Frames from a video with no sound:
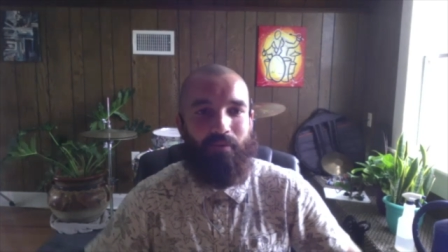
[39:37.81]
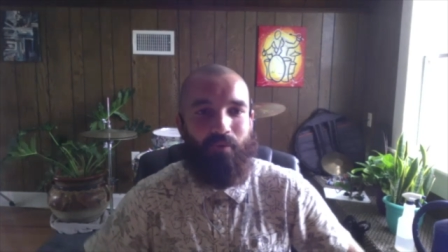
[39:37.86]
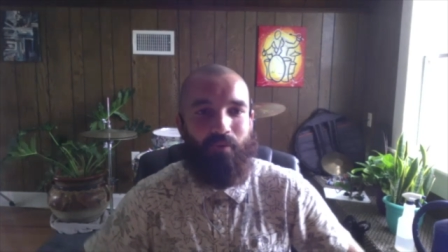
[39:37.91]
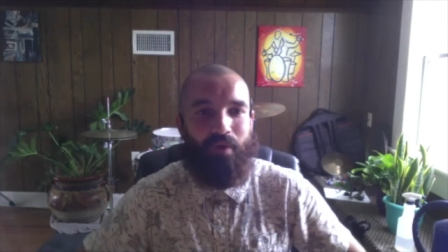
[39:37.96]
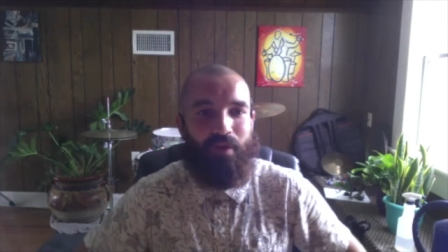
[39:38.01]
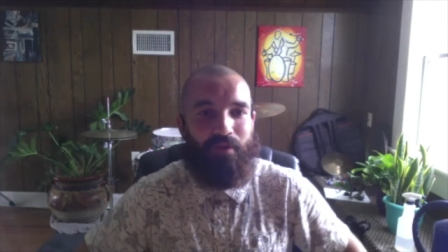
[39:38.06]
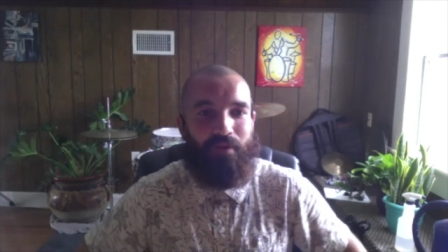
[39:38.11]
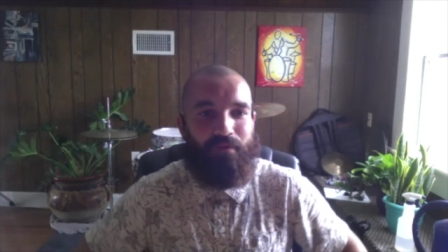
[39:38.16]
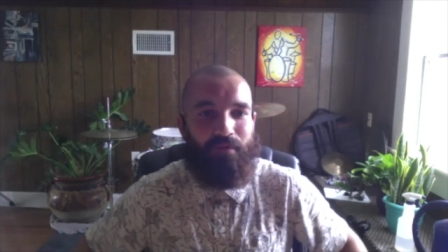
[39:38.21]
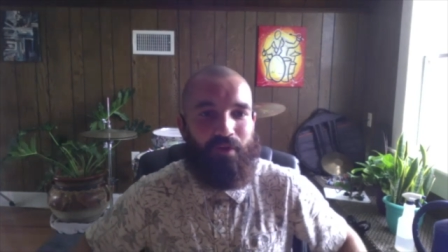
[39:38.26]

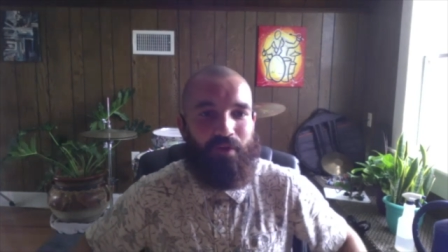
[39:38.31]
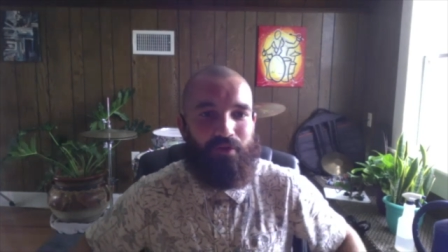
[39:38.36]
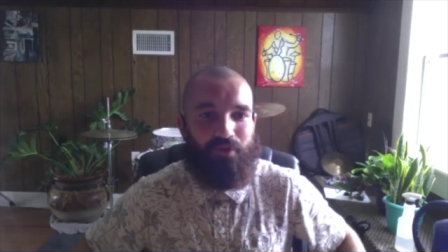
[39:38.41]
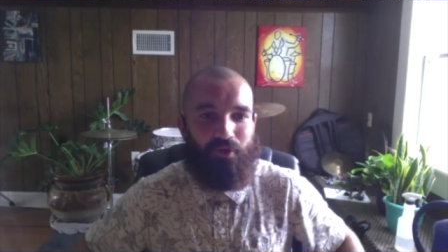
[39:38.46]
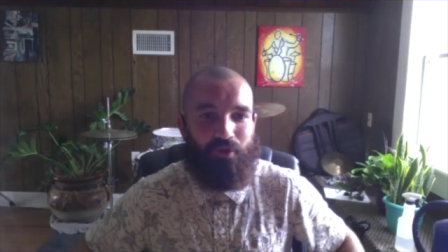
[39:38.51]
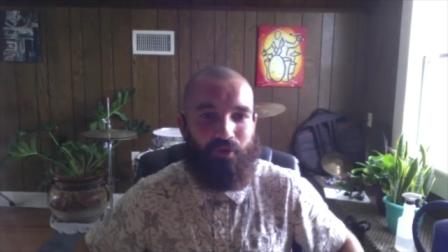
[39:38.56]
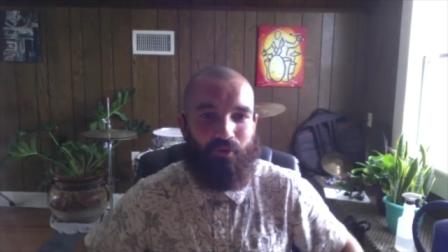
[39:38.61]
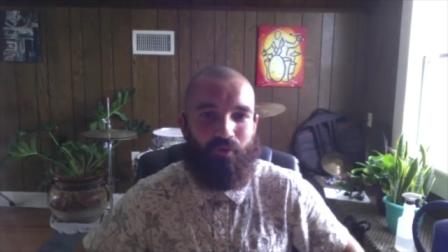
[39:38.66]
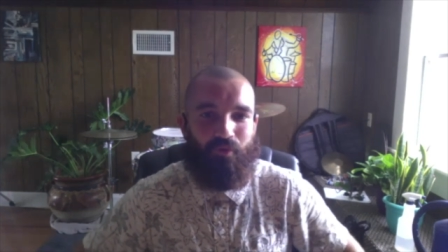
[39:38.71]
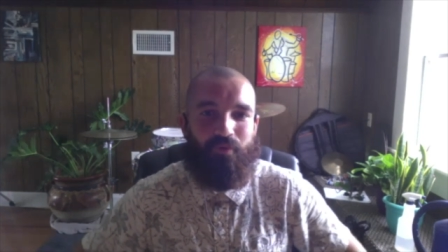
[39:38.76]
of the first
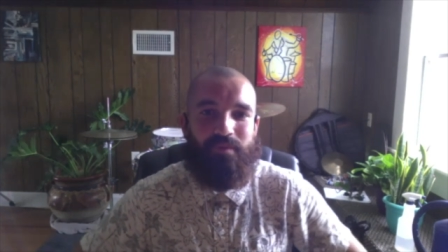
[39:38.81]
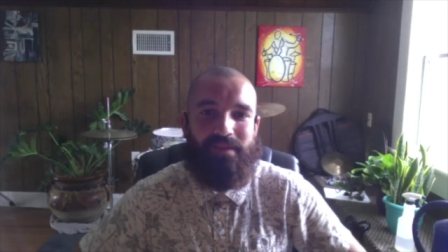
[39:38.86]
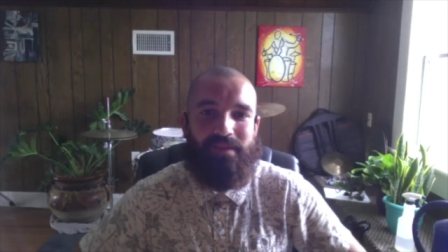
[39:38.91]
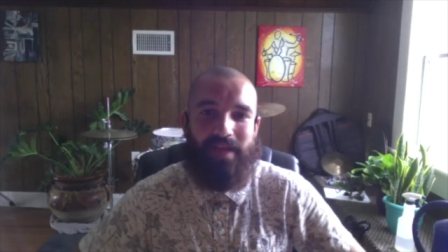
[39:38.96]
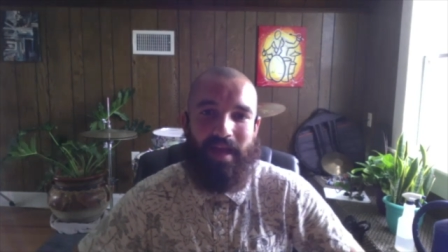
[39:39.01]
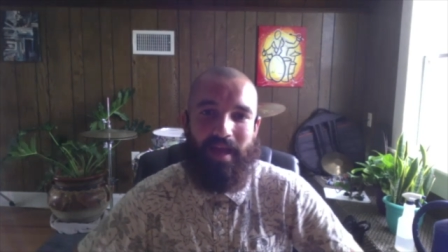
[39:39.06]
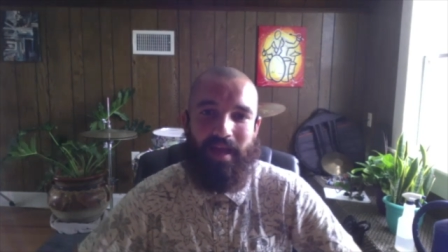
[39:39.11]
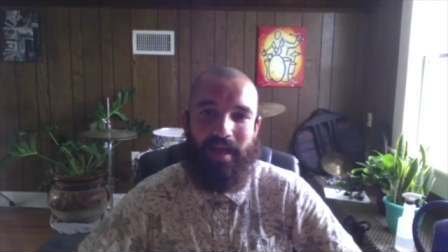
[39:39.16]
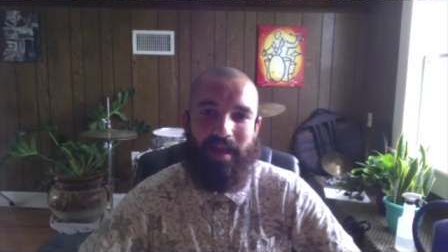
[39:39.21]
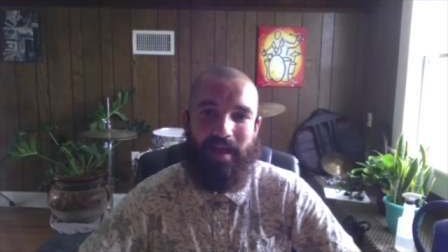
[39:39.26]
groups I
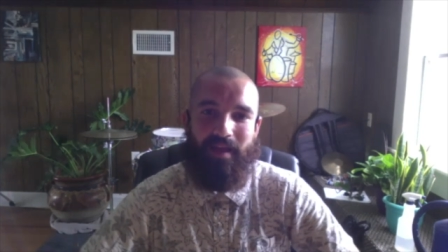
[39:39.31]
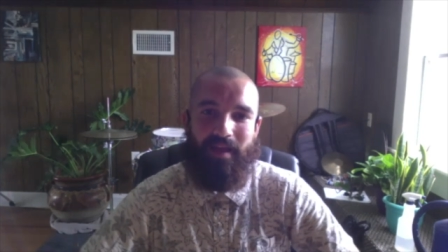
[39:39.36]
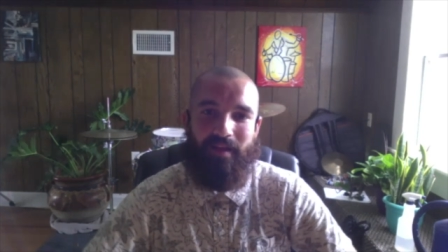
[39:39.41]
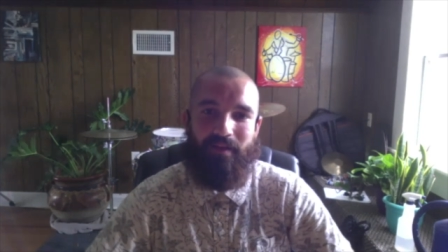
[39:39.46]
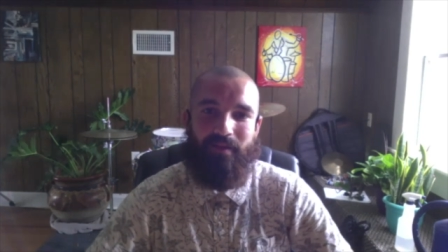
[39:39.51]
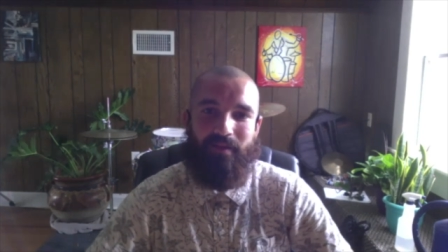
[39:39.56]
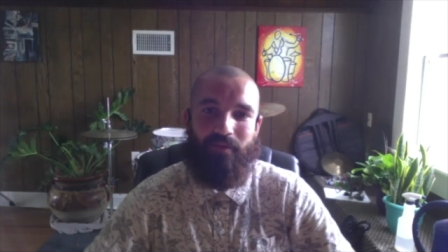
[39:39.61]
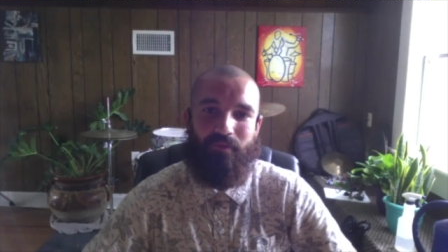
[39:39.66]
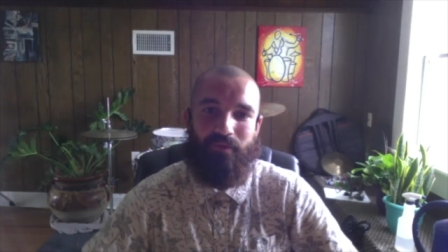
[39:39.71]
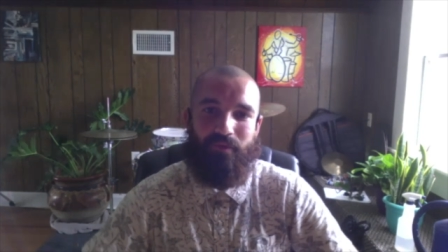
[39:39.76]
had
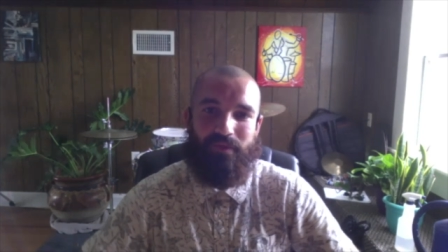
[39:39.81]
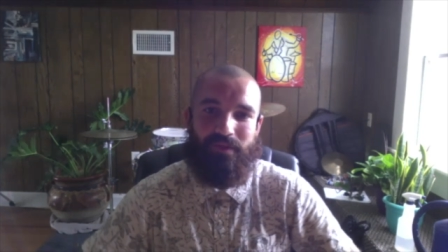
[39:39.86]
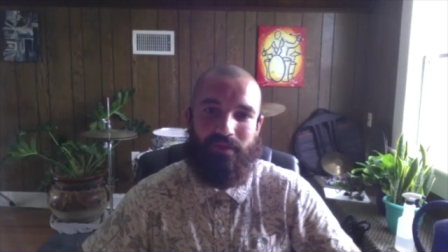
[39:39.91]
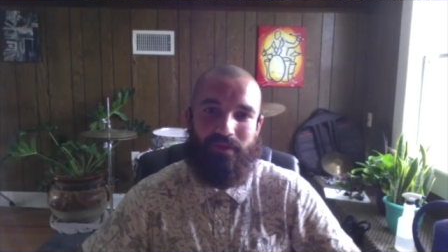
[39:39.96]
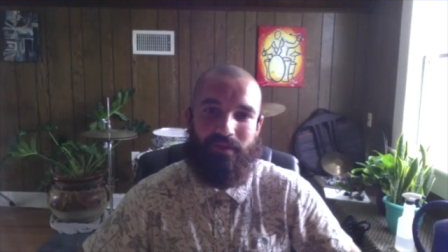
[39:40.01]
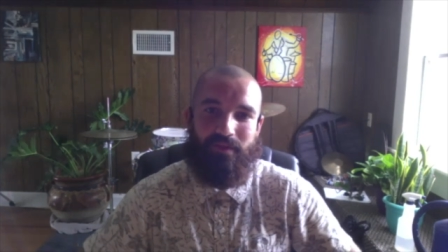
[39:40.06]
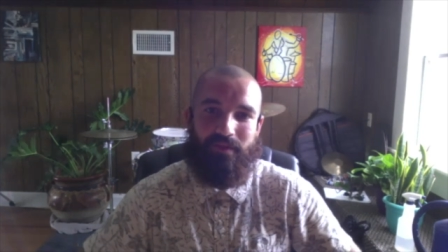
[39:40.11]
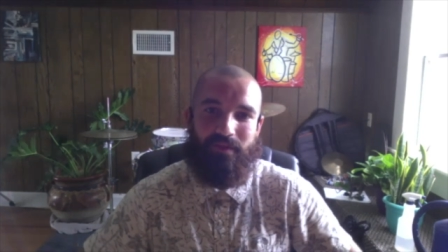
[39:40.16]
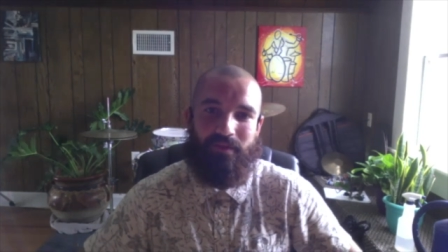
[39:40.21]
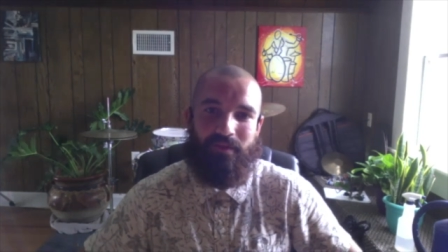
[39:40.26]
was
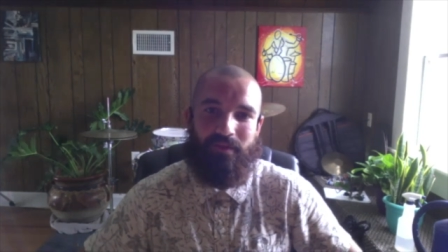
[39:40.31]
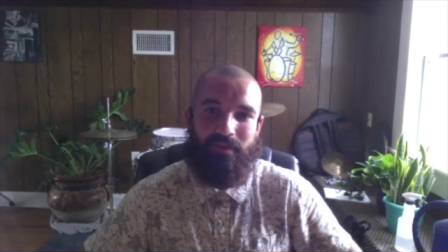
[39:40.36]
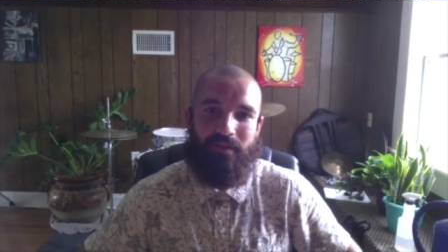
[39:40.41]
a,